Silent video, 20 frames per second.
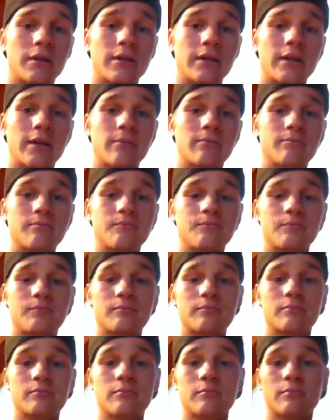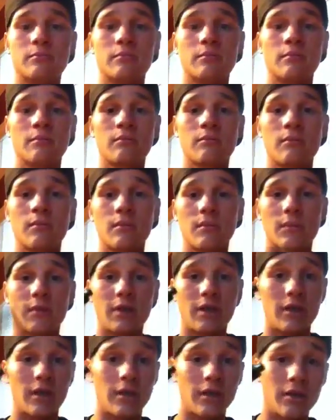that,
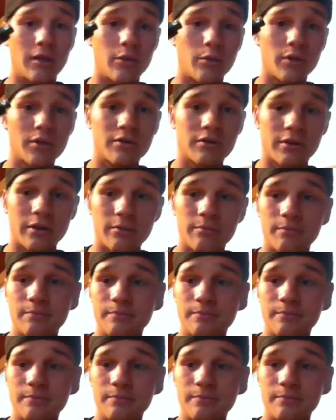and it works again.